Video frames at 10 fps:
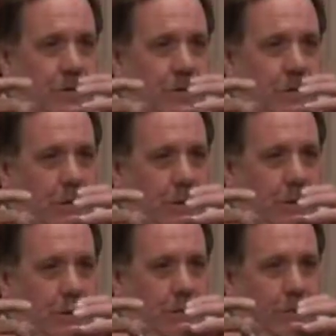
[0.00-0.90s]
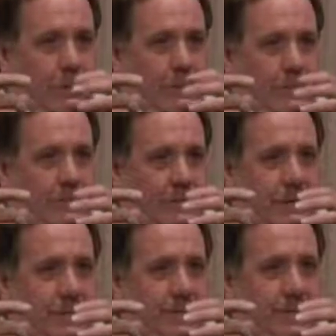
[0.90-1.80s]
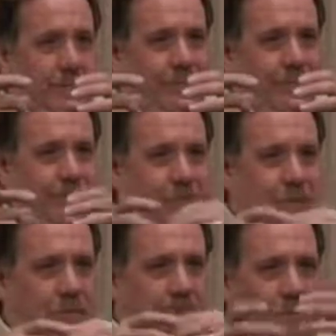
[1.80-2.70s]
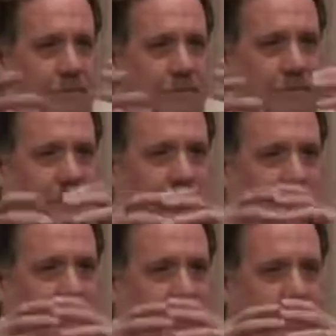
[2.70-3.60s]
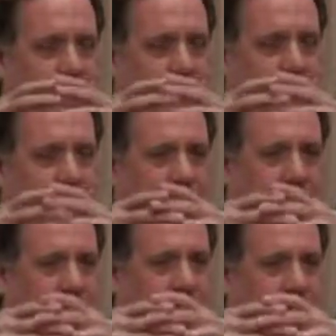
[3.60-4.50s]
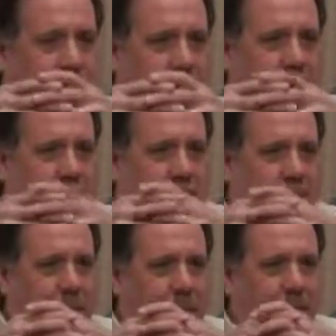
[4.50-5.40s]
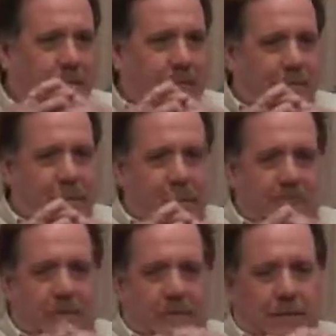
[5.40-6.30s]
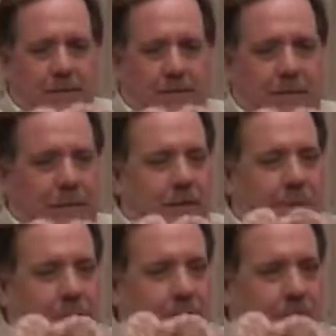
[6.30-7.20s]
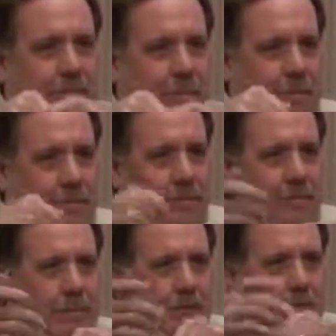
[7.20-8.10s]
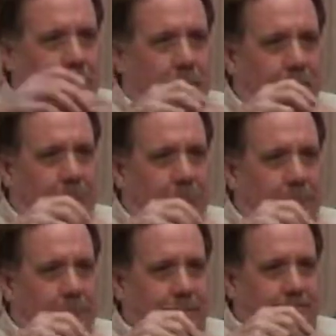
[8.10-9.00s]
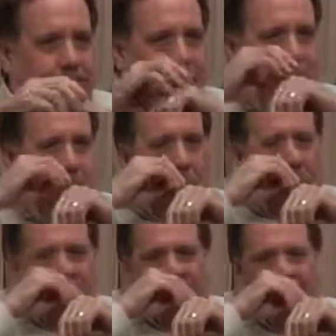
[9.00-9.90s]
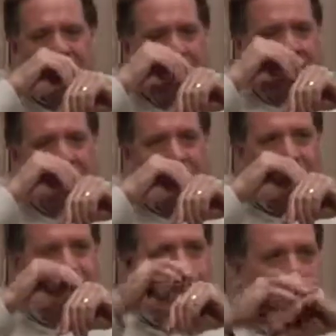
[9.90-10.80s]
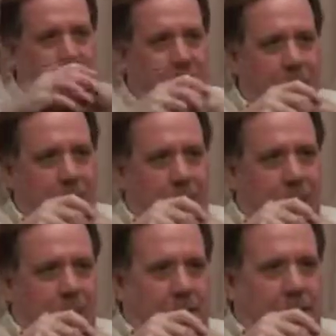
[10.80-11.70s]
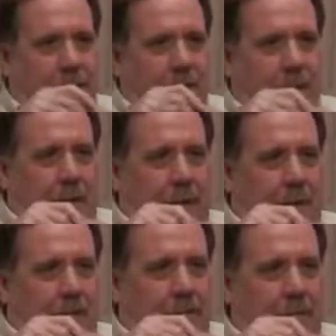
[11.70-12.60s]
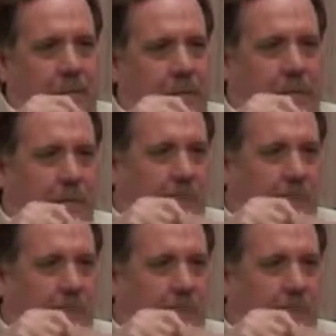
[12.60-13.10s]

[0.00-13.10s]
that were already pre-stamped, which is like 15 cents or something, whatever it was, and just throw them into the mailbox. So everybody on the team, you know, we could get the